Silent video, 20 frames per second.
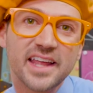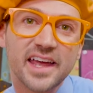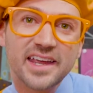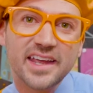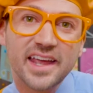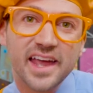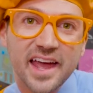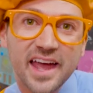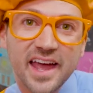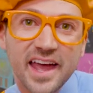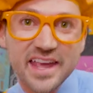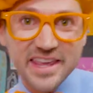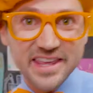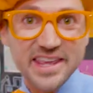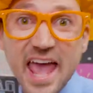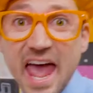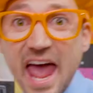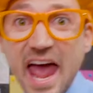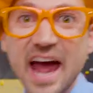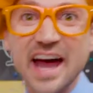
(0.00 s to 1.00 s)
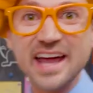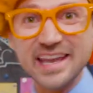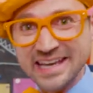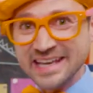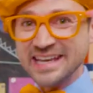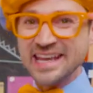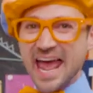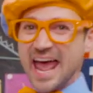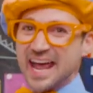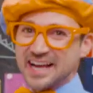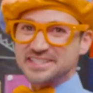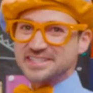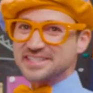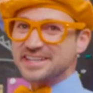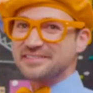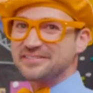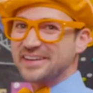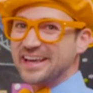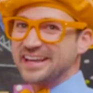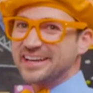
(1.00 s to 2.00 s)
like? Yeah, an
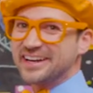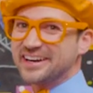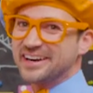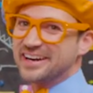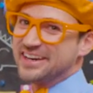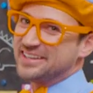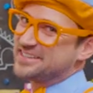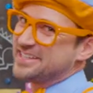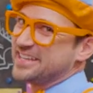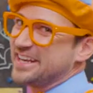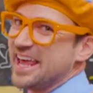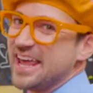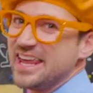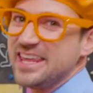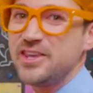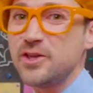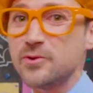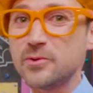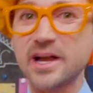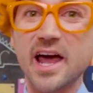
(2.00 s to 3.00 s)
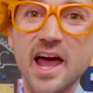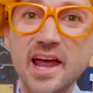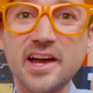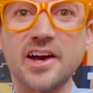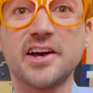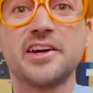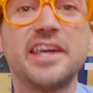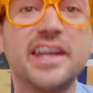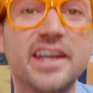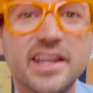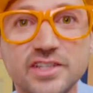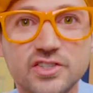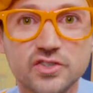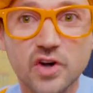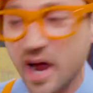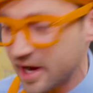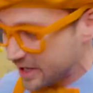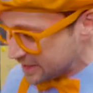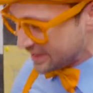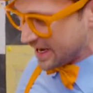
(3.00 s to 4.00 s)
excavator. And today you and I are gonna
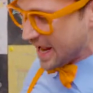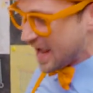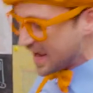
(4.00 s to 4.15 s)
draw an